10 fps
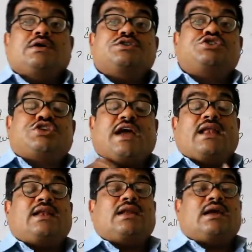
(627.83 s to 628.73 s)

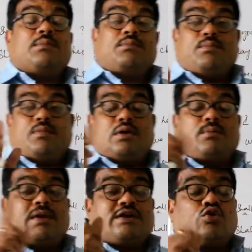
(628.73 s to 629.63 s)
Shall
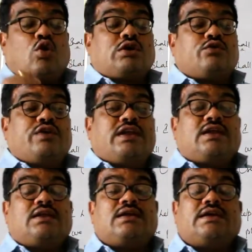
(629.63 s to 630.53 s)
but not
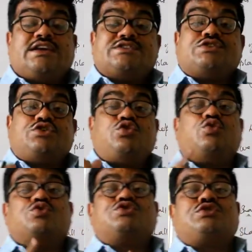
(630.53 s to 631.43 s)
will is
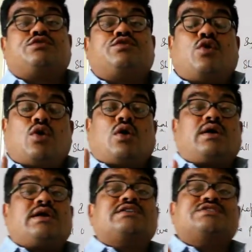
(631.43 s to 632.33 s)
used
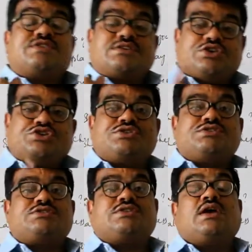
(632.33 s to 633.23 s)
for
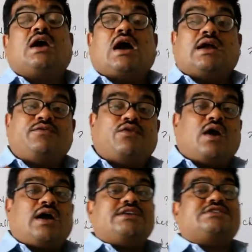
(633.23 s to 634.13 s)
suggestions,
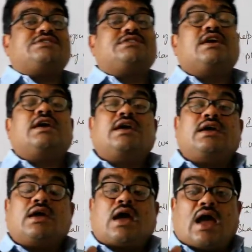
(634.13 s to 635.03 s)
advice,
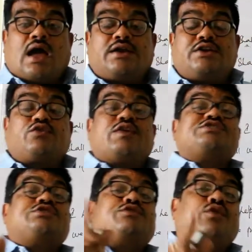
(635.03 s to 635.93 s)

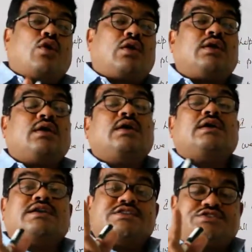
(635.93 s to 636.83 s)
request for
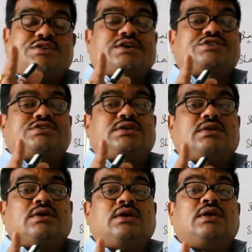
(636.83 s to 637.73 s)
instruction.
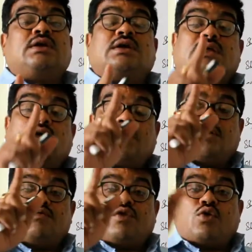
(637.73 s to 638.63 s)

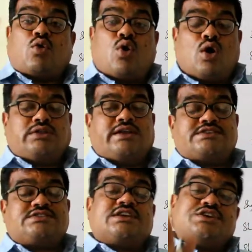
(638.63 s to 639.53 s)
For all
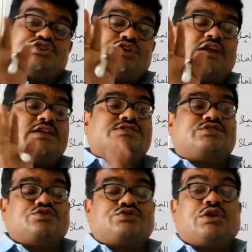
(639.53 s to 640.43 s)
this, shall is
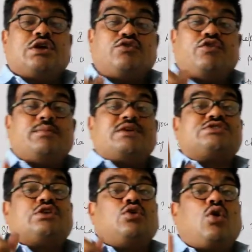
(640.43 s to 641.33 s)
used. We
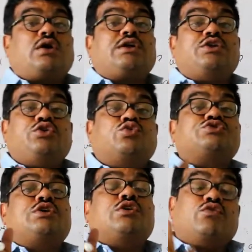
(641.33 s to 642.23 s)
must not
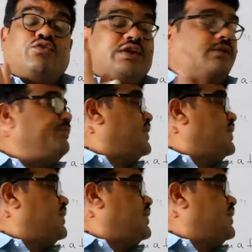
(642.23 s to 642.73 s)
use will.